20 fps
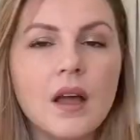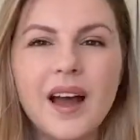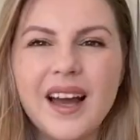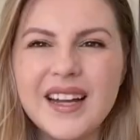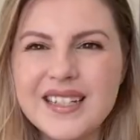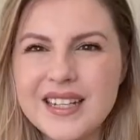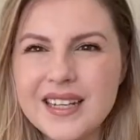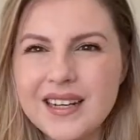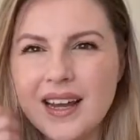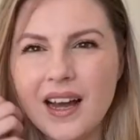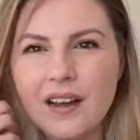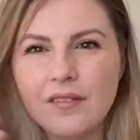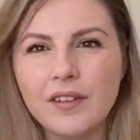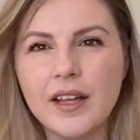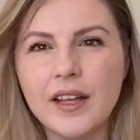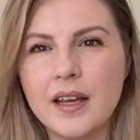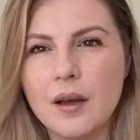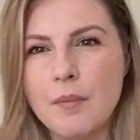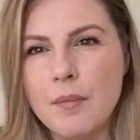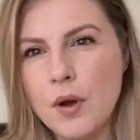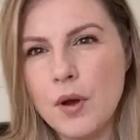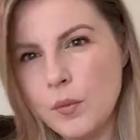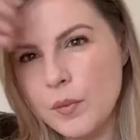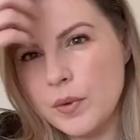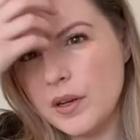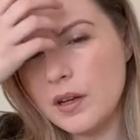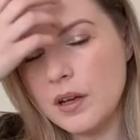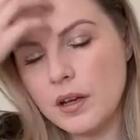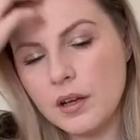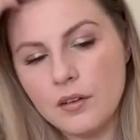I did have like a
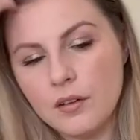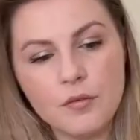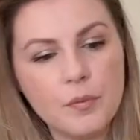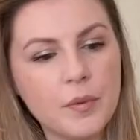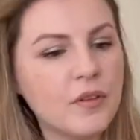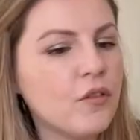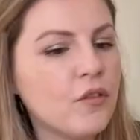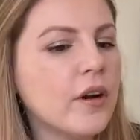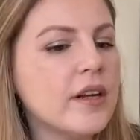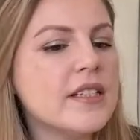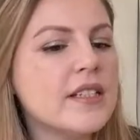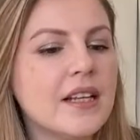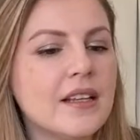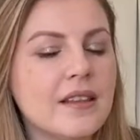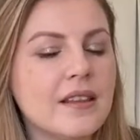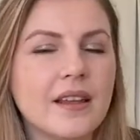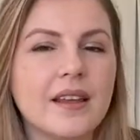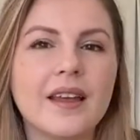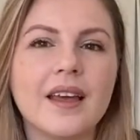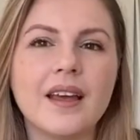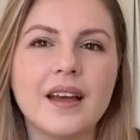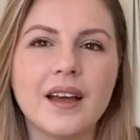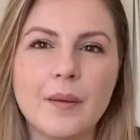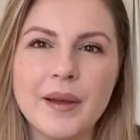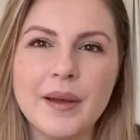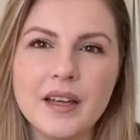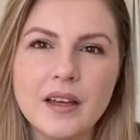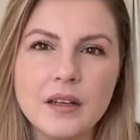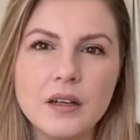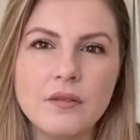moment of, before I did it, thinking, am
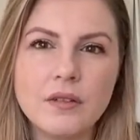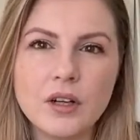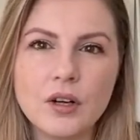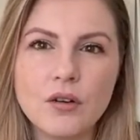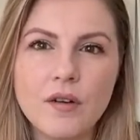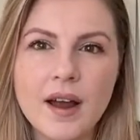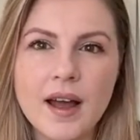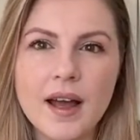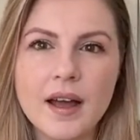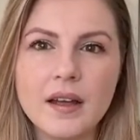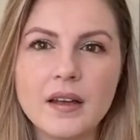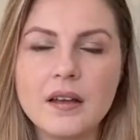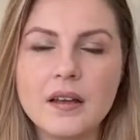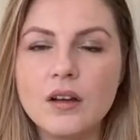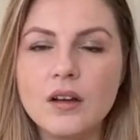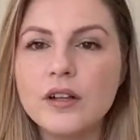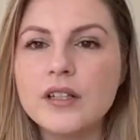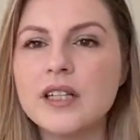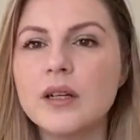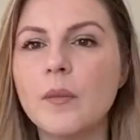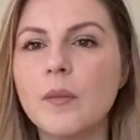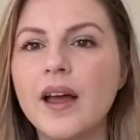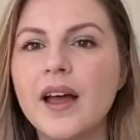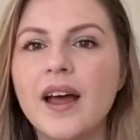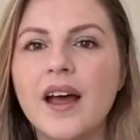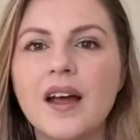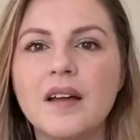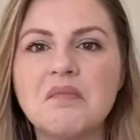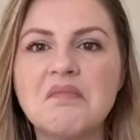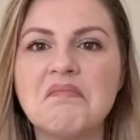I going to regret cutting my
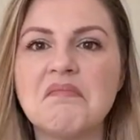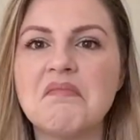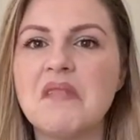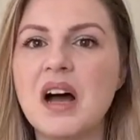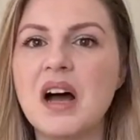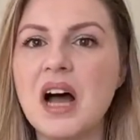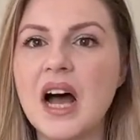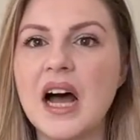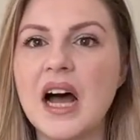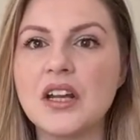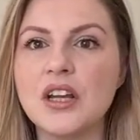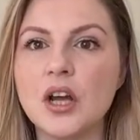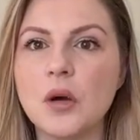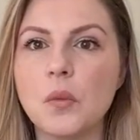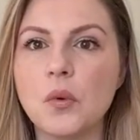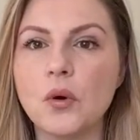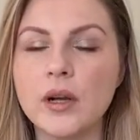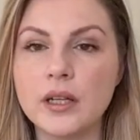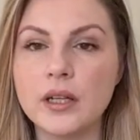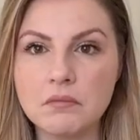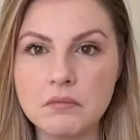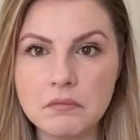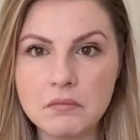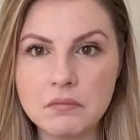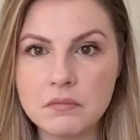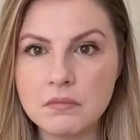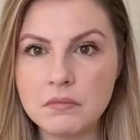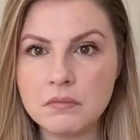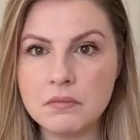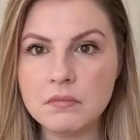hair? At no point.
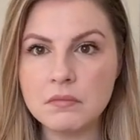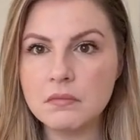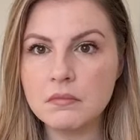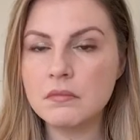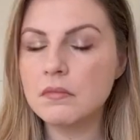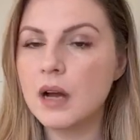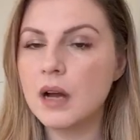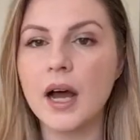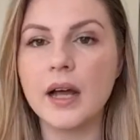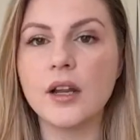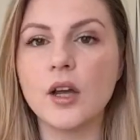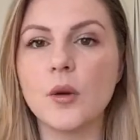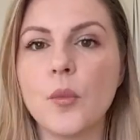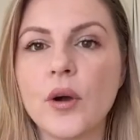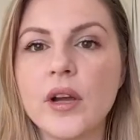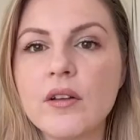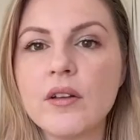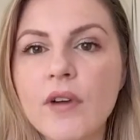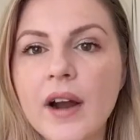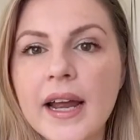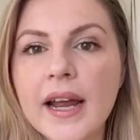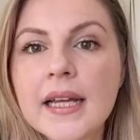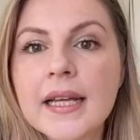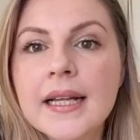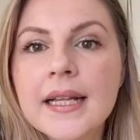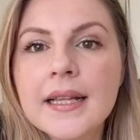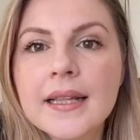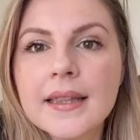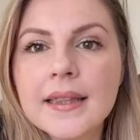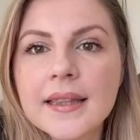At no point. Right,
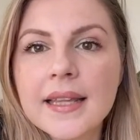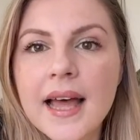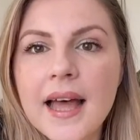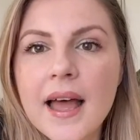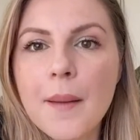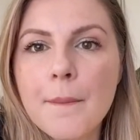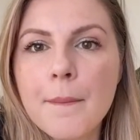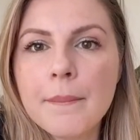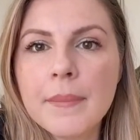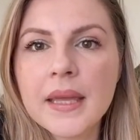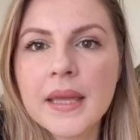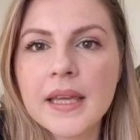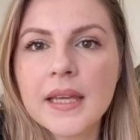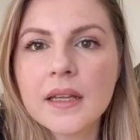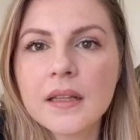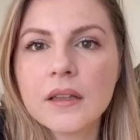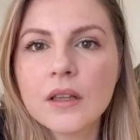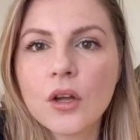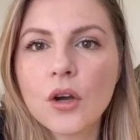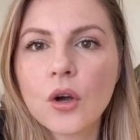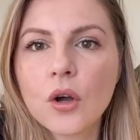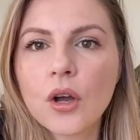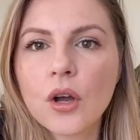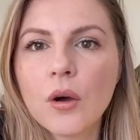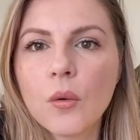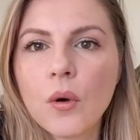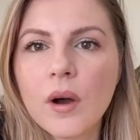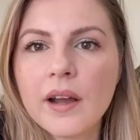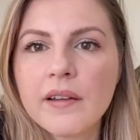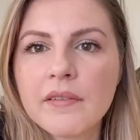let me look
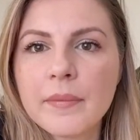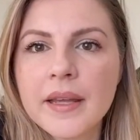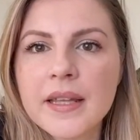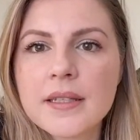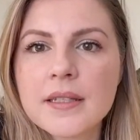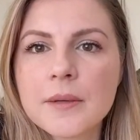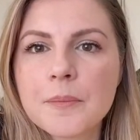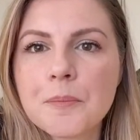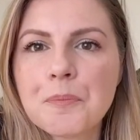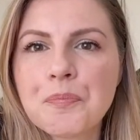at what I've missed.